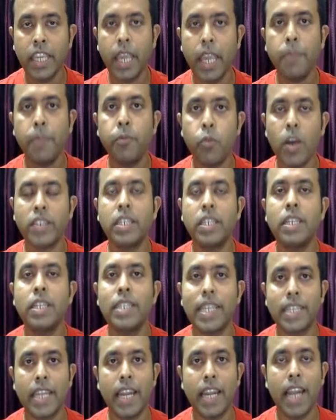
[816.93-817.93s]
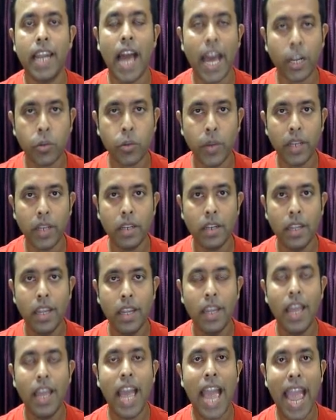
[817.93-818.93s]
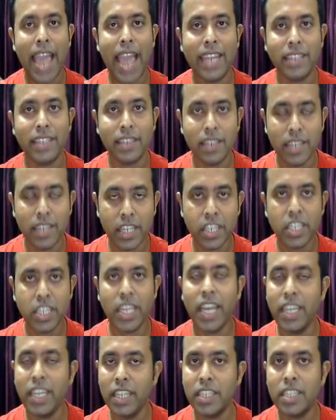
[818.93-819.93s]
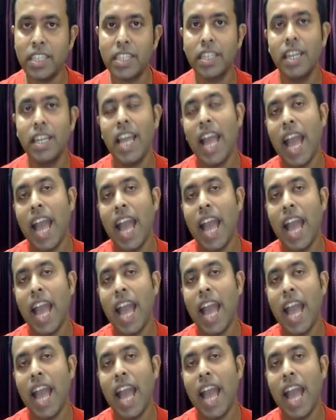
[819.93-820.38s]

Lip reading: Keep watching Technical Arquen and share it